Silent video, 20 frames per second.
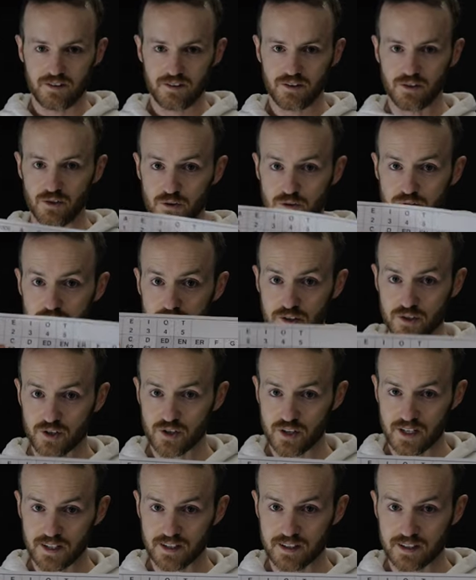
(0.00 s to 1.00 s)
use their
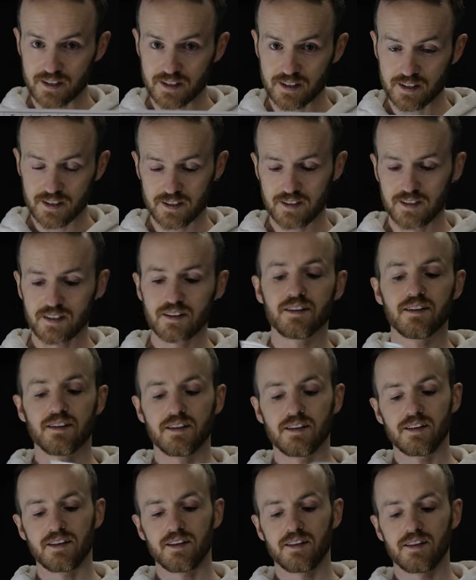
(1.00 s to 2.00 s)
sheet,
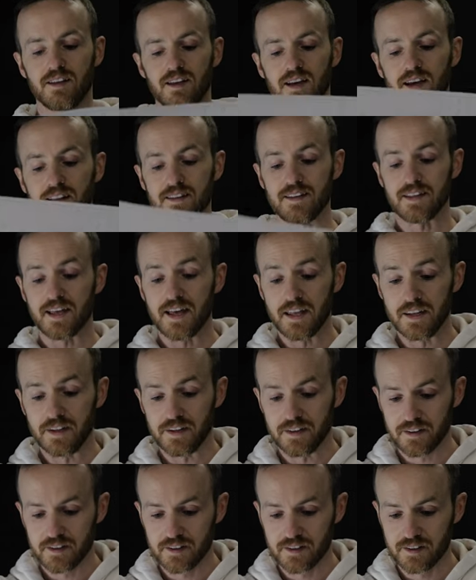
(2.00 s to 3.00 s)
and
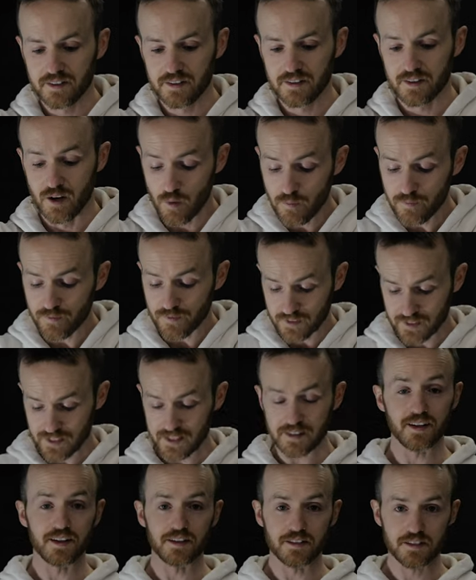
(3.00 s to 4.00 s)
then hopefully
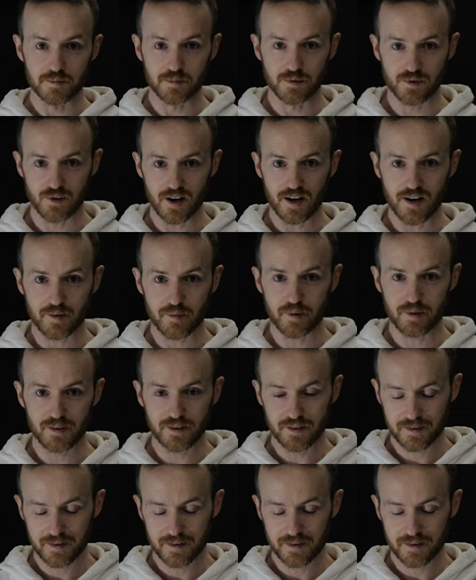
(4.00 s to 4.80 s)
they'll subscribe.